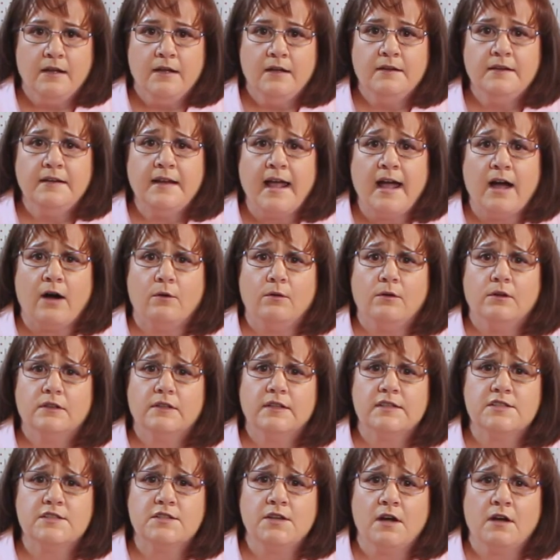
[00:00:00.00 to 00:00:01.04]
Now,
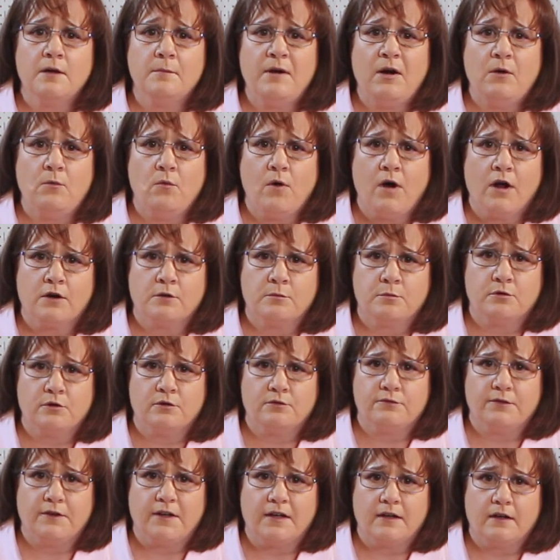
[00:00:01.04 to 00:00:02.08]
let's talk about
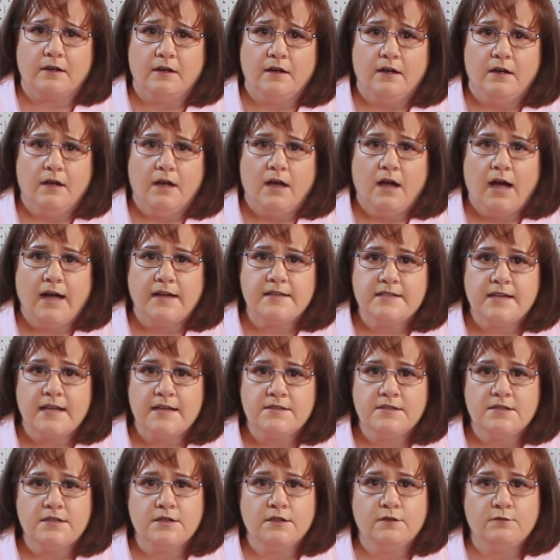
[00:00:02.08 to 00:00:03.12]
waterproofing. I
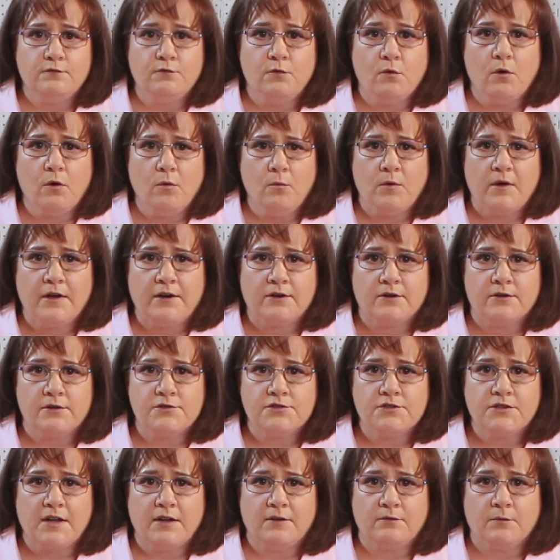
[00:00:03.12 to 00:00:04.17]
tested the 4
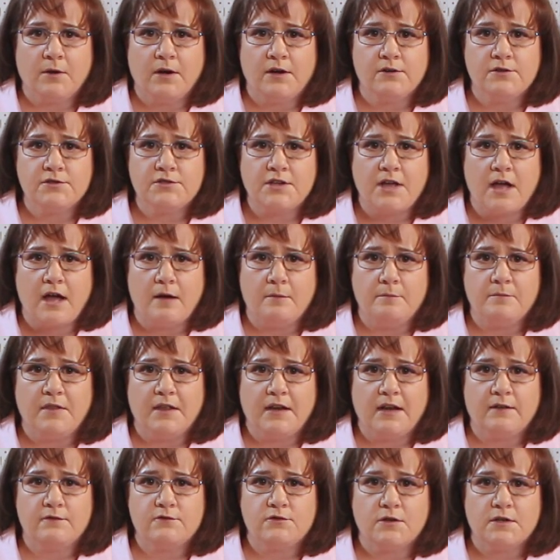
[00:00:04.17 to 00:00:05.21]
winners and runners-up that
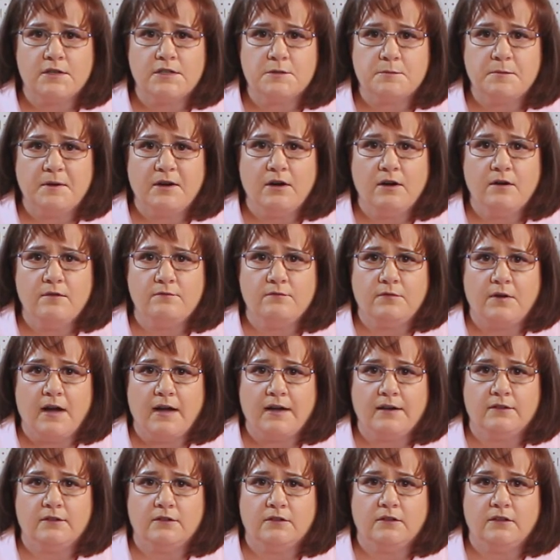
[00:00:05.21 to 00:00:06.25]
have transparent
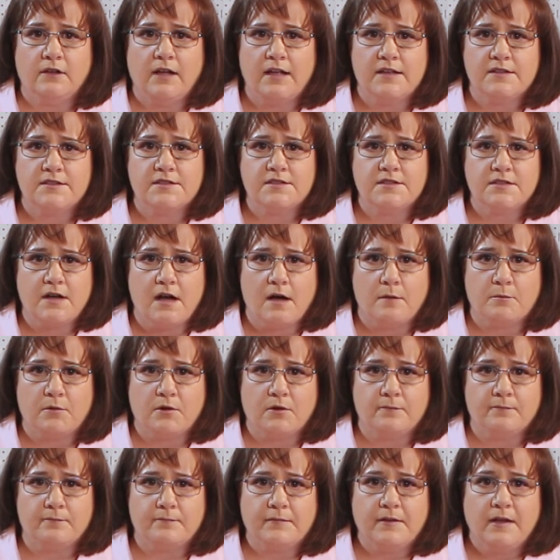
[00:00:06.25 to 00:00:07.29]
vinyl as a
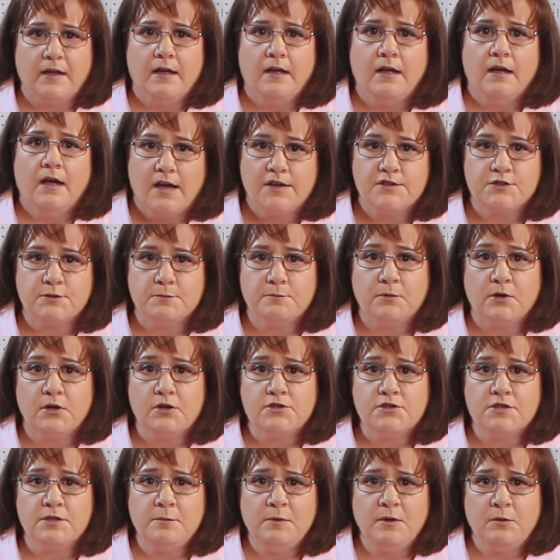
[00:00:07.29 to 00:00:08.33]
topper. I
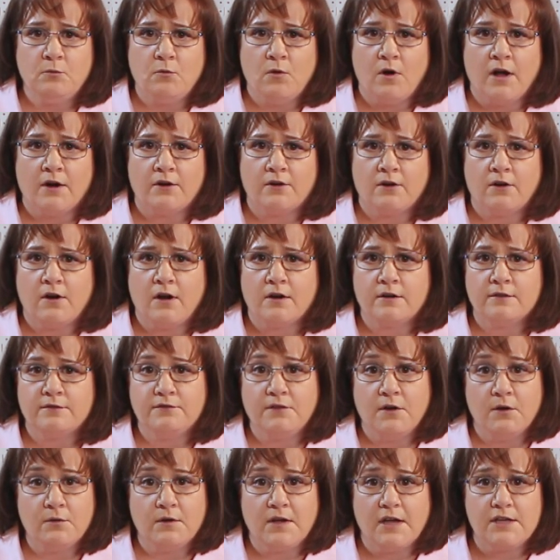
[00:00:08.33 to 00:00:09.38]
submerged them in water on a
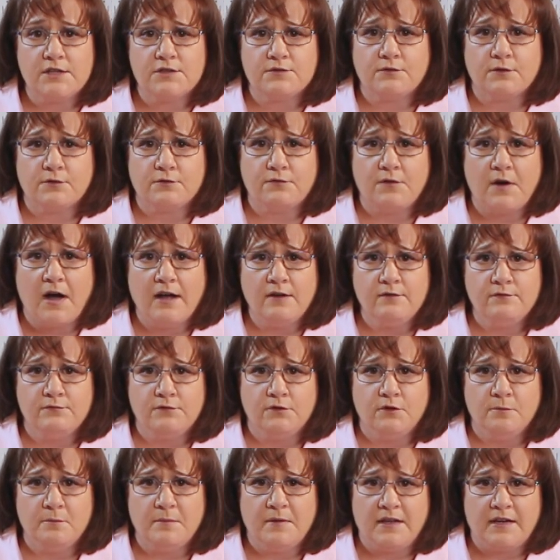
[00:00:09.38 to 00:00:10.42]
phone case for 5
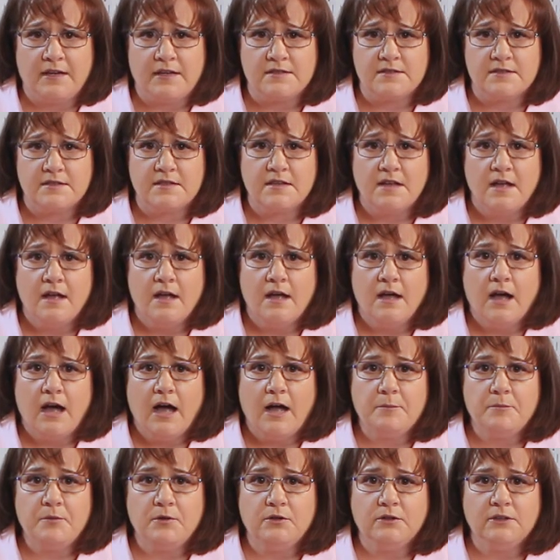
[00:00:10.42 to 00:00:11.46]
full minutes.
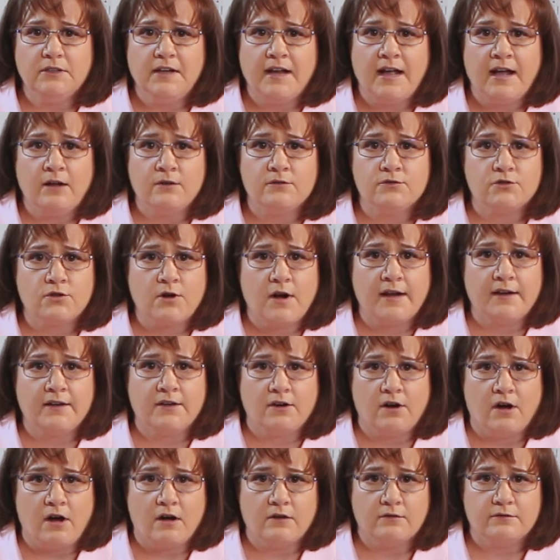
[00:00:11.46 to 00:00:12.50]
I pulled it out and dried it
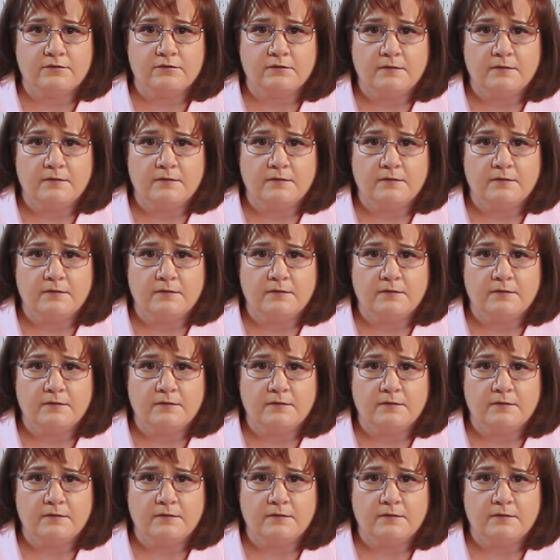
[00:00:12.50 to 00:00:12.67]
off.